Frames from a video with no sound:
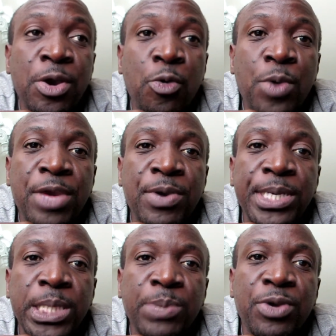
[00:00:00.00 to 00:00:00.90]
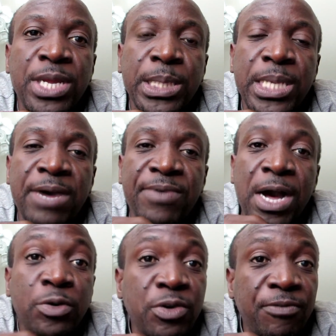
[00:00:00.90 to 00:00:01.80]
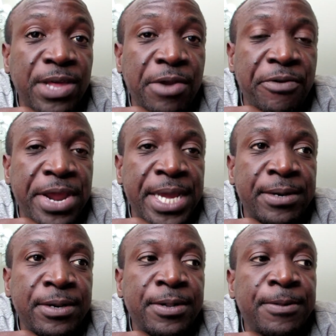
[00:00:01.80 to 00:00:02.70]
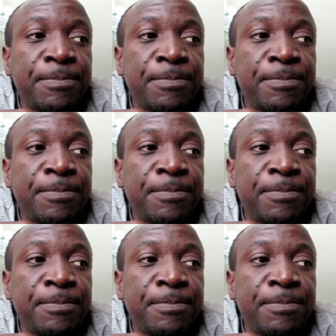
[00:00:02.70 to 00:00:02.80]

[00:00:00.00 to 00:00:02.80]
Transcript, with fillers: where you are just pulling stuff out of the rail